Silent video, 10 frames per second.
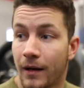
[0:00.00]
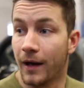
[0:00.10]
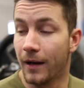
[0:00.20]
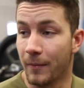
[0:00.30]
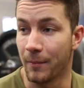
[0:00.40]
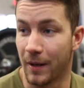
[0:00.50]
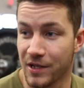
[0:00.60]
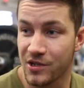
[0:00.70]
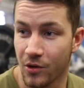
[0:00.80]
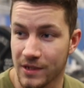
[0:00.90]
Uh, my
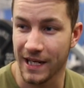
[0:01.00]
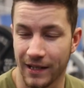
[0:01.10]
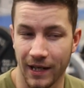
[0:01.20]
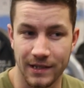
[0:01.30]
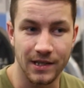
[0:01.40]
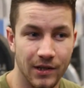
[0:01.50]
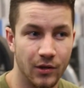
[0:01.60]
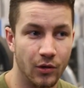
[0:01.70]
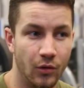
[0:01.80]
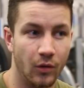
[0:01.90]
bench goals, I'd like to
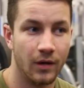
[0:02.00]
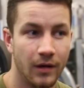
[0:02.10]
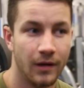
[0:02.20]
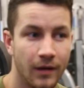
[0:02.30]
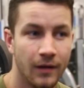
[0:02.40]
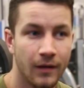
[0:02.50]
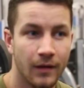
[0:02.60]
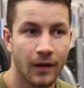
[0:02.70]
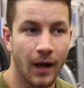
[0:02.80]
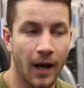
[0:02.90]
do.
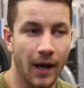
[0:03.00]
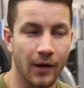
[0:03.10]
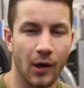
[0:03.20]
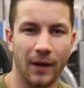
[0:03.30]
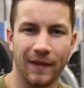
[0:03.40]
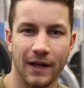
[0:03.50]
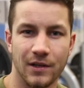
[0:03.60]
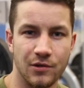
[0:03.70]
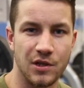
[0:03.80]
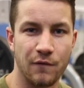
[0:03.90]
I don't know. I think I
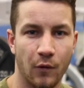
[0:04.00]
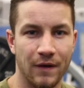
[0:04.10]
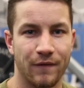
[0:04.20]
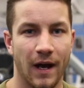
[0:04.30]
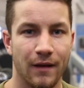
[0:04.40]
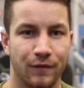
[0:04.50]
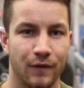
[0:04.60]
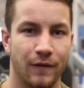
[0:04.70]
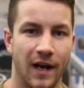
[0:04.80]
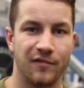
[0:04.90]
do 245
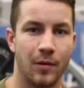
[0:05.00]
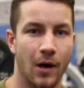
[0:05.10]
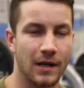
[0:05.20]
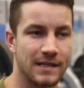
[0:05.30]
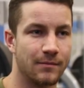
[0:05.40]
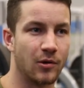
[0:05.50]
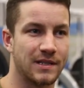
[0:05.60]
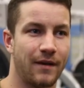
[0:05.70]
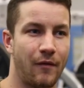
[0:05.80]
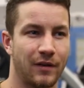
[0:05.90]
for five pause. The
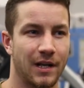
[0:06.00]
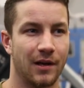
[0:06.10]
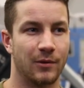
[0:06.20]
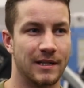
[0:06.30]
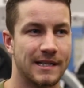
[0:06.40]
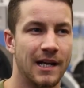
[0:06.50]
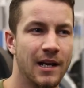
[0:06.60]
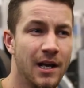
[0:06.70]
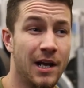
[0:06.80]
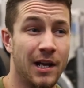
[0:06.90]
most I've ever done was
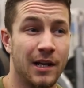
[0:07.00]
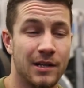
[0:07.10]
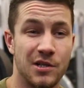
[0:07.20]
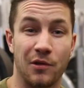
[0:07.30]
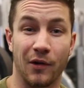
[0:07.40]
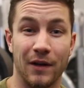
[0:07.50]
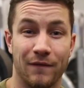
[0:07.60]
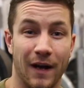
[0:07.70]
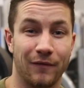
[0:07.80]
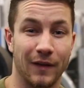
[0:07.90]

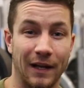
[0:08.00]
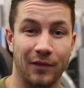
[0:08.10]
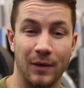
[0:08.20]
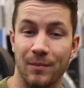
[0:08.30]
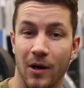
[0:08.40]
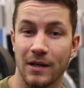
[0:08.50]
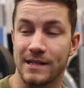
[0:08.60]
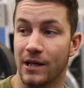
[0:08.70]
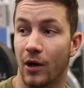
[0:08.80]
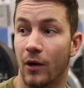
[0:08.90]
235 for like three
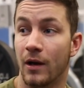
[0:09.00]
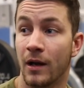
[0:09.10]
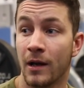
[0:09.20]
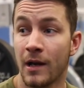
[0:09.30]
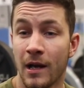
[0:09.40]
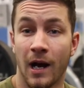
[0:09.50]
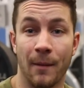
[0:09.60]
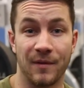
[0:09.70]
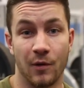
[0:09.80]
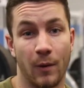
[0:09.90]
pause, so
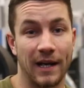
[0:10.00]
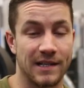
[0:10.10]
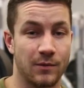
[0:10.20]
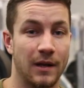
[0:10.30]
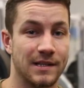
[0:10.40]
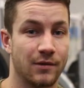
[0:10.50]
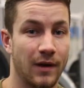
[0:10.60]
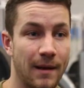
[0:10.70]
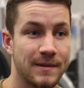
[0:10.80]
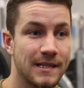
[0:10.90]
up in the weight as well as the
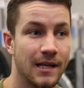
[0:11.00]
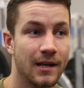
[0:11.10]
reps.